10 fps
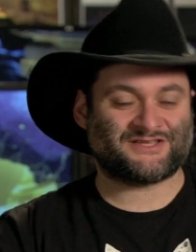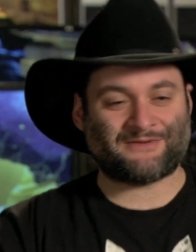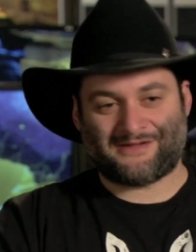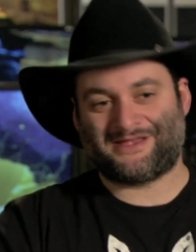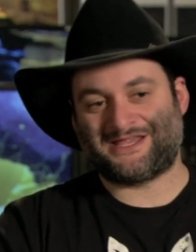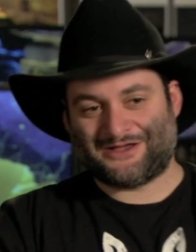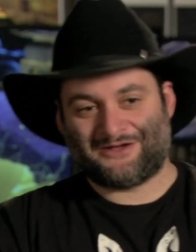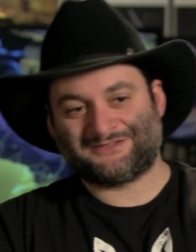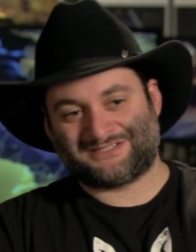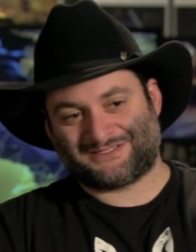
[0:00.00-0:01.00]
So somehow he
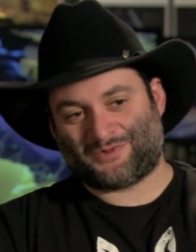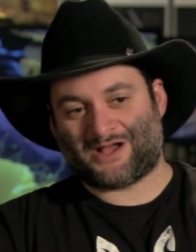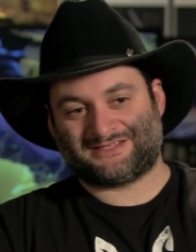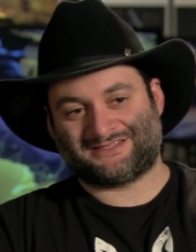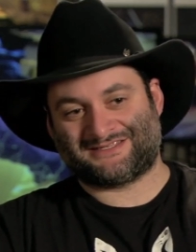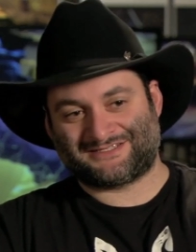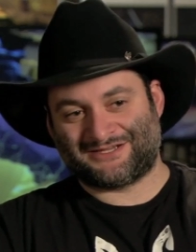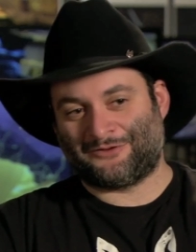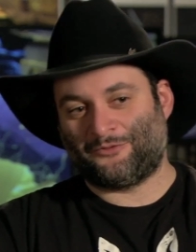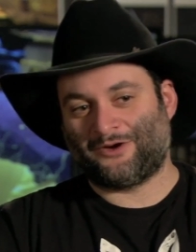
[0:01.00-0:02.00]
knows this process is
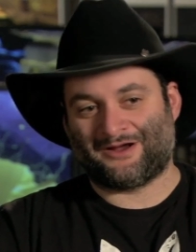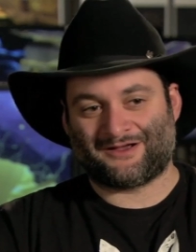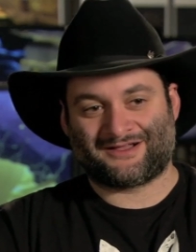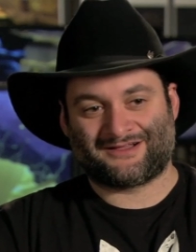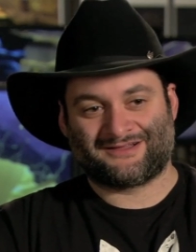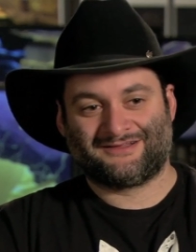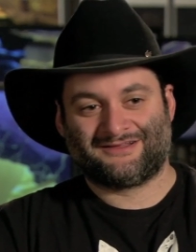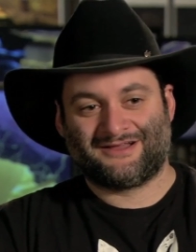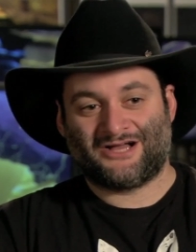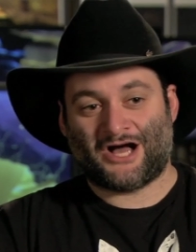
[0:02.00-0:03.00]
going to work,
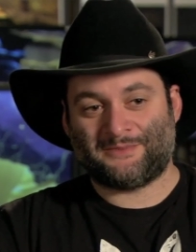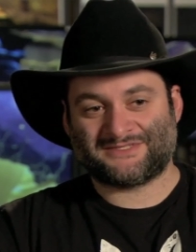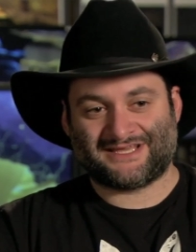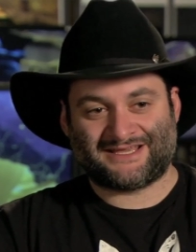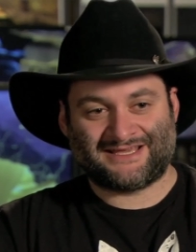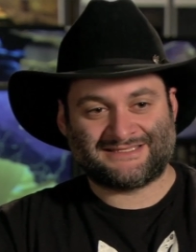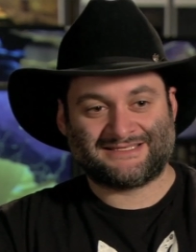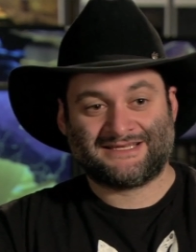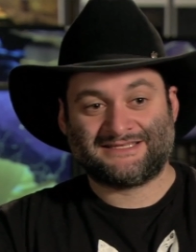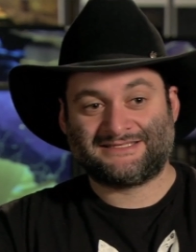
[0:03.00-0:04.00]
almost like he's
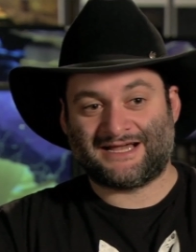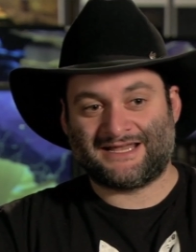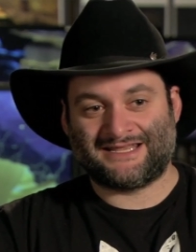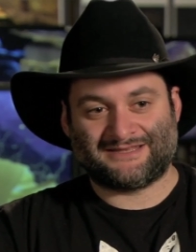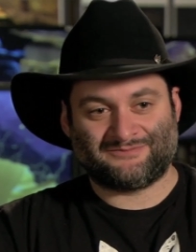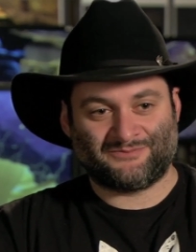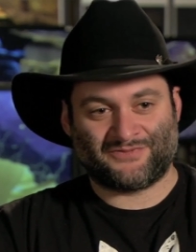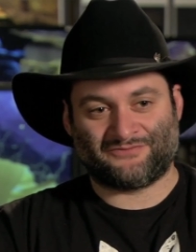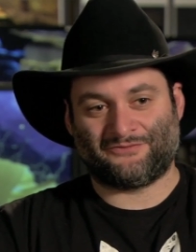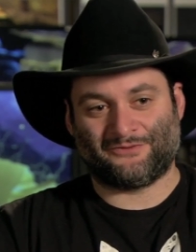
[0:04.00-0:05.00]
done it
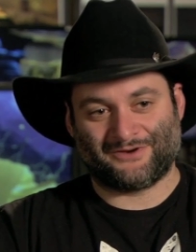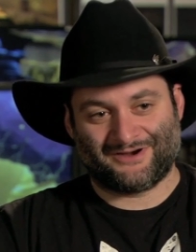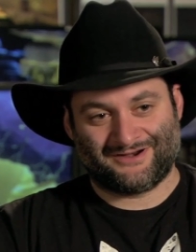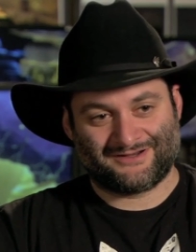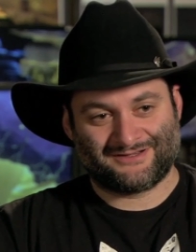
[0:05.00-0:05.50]
before.